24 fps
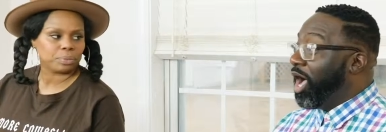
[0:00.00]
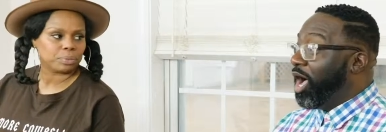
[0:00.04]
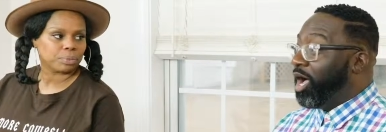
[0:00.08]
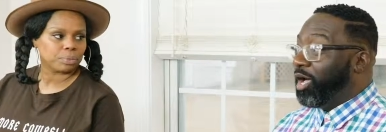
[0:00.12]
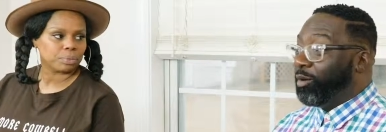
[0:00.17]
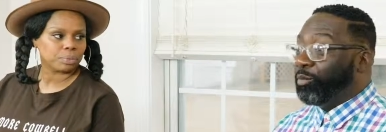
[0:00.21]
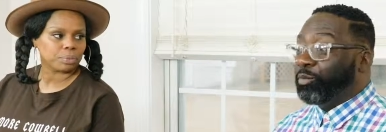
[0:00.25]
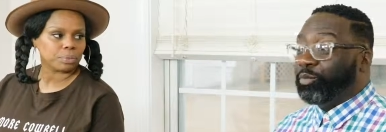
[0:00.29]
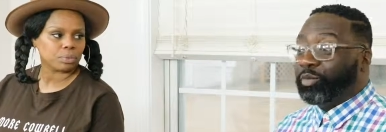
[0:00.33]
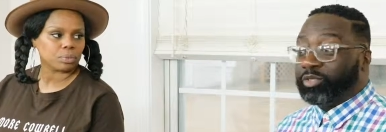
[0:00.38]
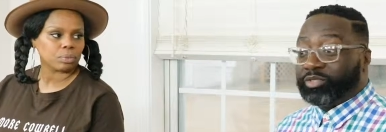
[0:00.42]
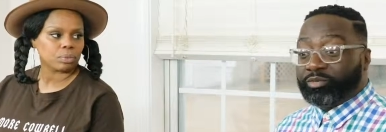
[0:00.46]

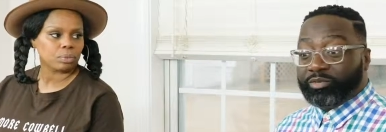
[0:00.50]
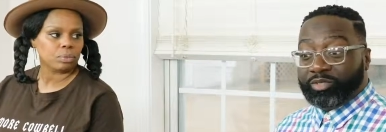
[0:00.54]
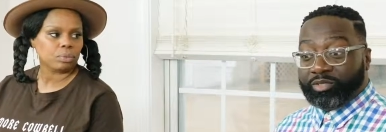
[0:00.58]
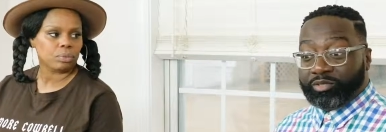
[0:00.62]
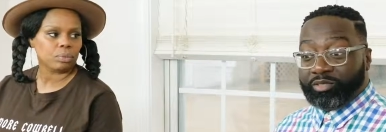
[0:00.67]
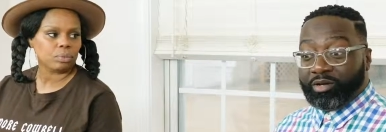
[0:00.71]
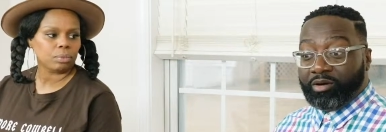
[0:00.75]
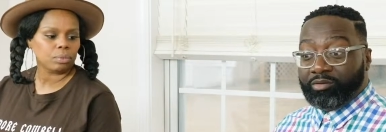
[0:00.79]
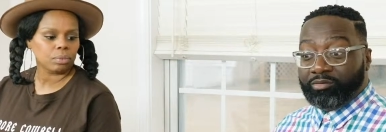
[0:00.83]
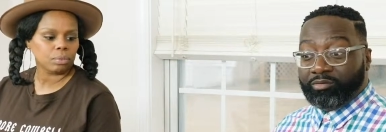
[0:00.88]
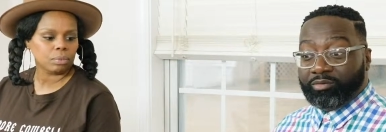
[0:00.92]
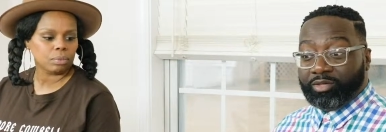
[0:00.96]
Speaker 1: uh, what we
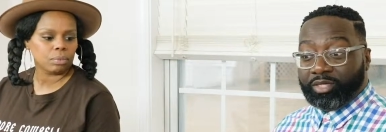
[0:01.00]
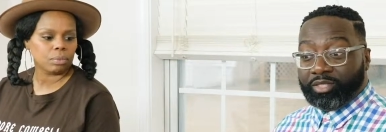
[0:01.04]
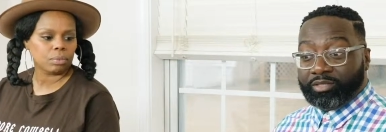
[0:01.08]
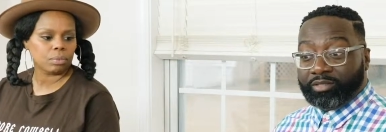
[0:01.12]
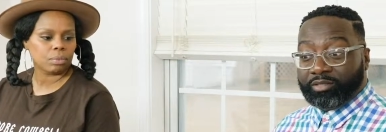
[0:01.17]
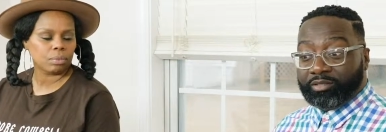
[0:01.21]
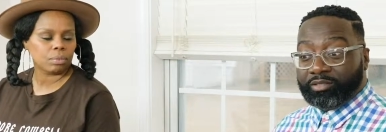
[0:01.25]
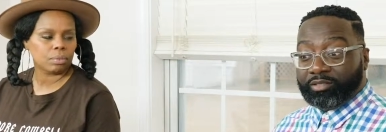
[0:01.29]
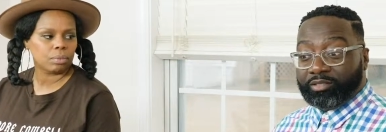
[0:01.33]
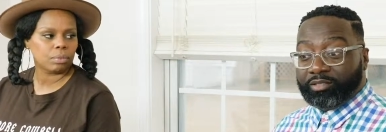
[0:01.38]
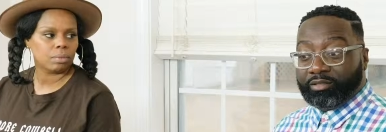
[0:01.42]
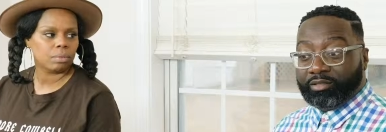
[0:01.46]
don't want
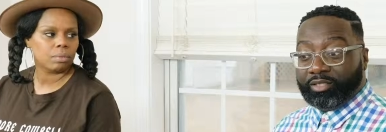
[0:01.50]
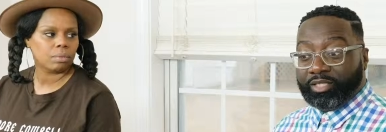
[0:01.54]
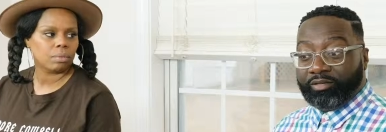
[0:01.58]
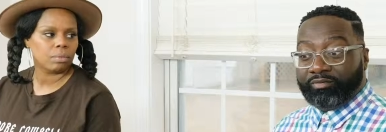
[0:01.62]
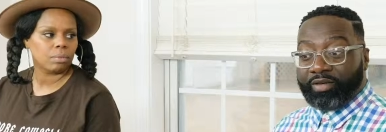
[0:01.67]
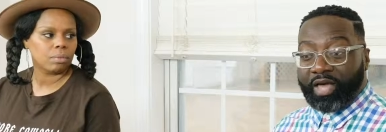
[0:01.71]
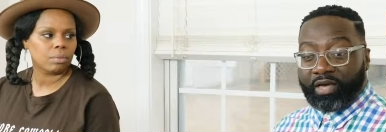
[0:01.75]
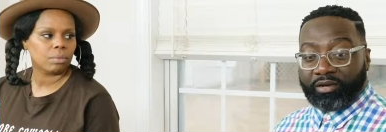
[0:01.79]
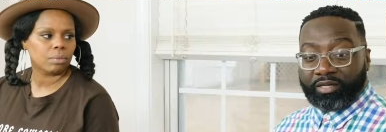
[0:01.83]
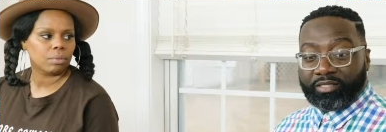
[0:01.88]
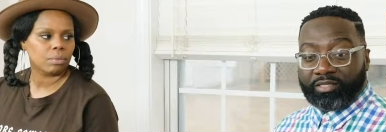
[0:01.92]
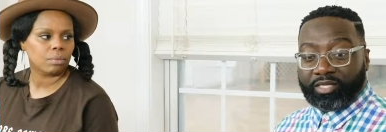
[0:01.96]
to
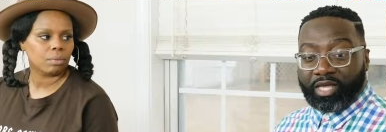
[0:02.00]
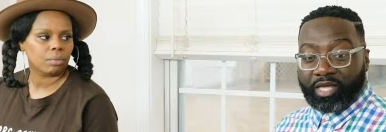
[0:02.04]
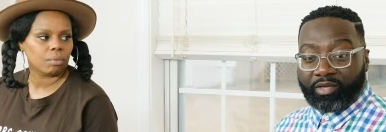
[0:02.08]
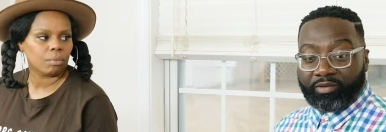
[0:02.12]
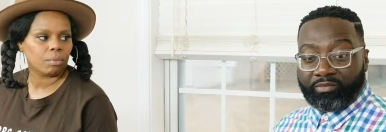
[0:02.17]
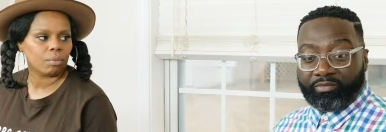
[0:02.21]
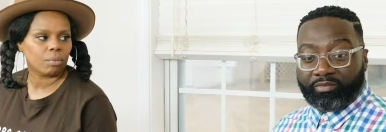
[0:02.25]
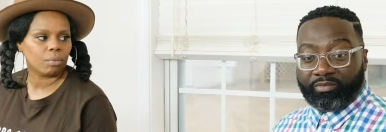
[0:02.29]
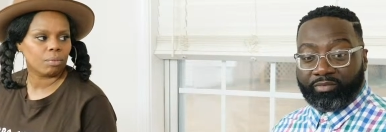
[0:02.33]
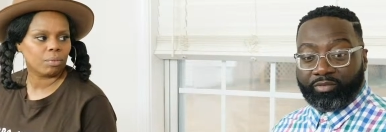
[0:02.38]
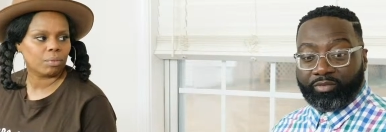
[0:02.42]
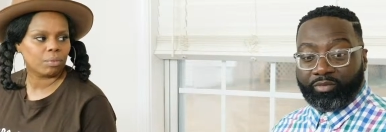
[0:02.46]
leave out is
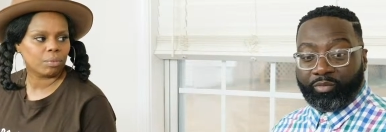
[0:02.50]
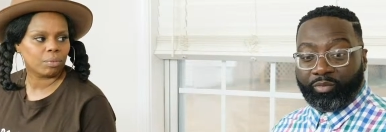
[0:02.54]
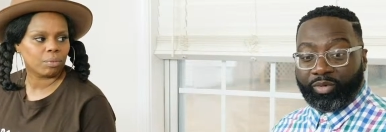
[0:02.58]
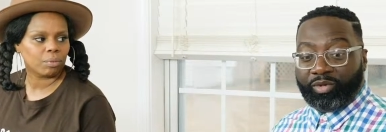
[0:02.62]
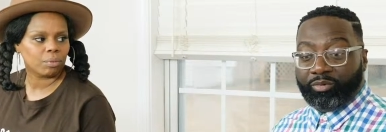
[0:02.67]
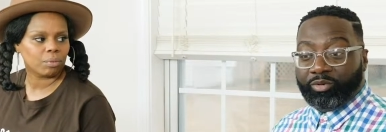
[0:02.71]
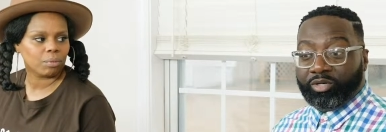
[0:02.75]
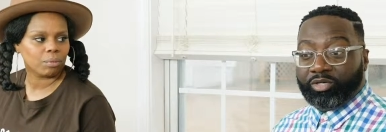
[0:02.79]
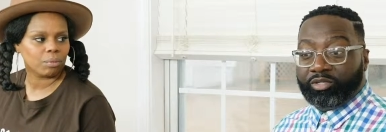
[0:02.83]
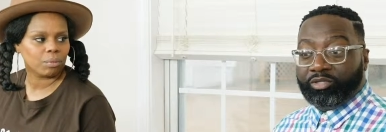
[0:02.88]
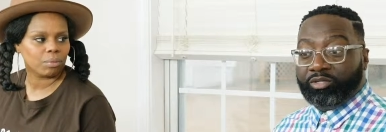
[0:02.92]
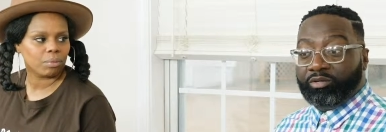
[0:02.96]
that
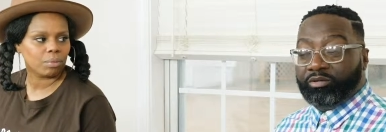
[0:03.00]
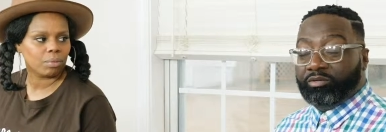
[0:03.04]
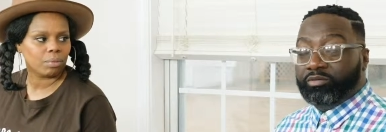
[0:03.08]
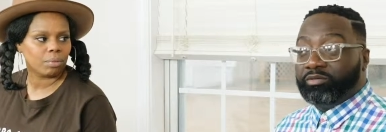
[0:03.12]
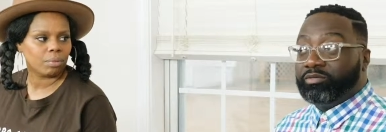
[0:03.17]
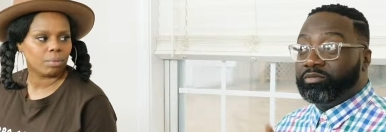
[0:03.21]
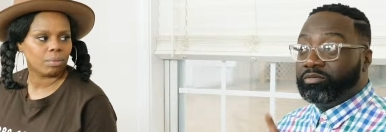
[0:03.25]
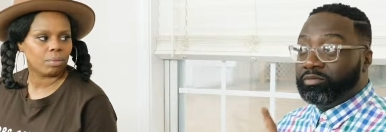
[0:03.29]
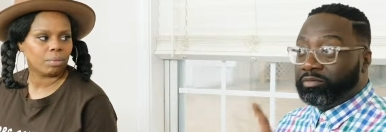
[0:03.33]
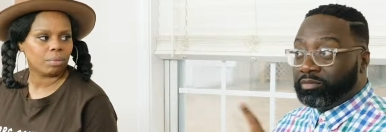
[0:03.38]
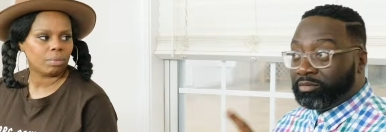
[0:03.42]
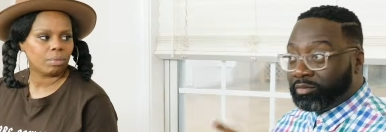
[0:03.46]
we want
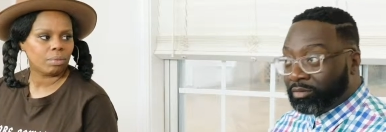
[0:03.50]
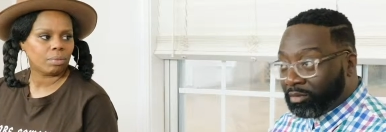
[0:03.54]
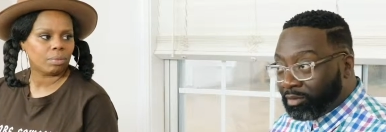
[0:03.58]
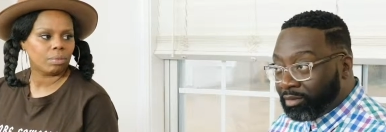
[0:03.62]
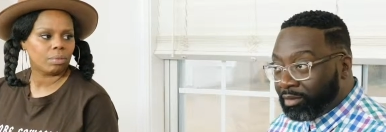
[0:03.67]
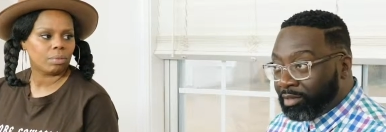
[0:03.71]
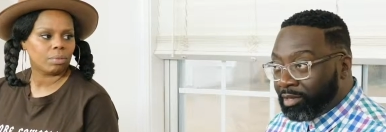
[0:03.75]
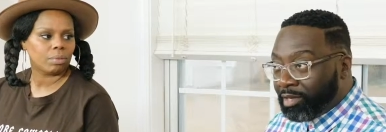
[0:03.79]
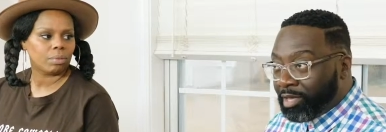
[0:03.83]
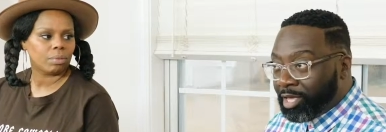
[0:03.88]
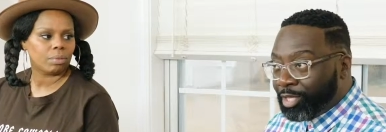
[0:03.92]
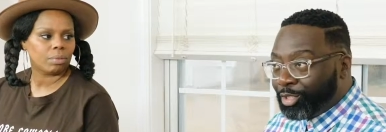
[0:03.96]
you
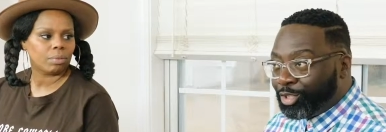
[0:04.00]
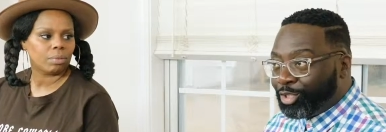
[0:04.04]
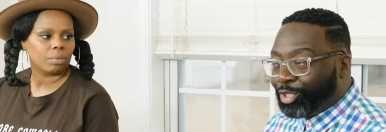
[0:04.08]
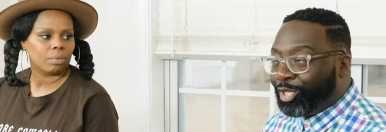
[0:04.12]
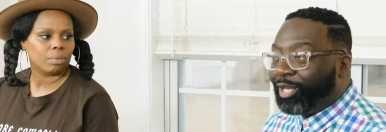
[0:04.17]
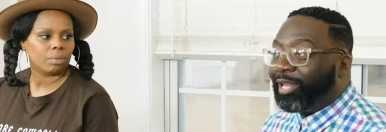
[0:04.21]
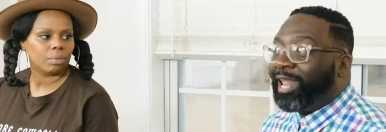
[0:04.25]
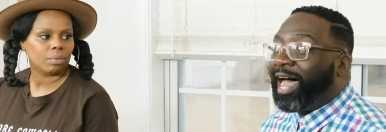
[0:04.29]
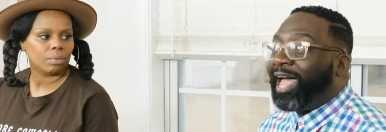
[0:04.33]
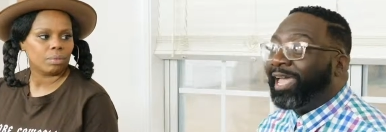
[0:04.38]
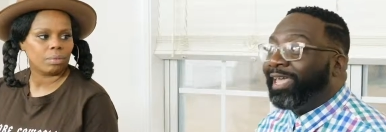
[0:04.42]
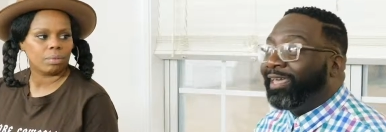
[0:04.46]
to
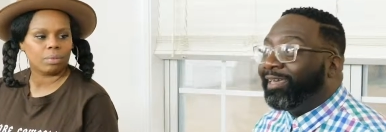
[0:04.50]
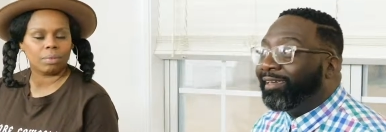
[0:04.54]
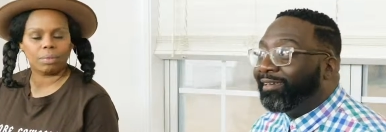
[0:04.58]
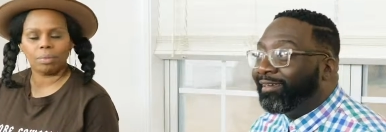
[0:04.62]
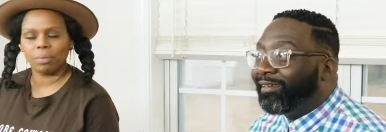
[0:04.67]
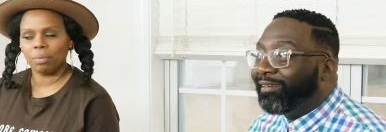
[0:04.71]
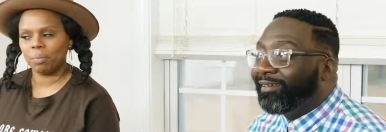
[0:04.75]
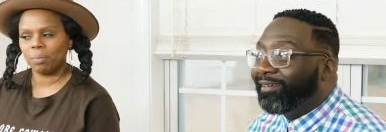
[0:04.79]
like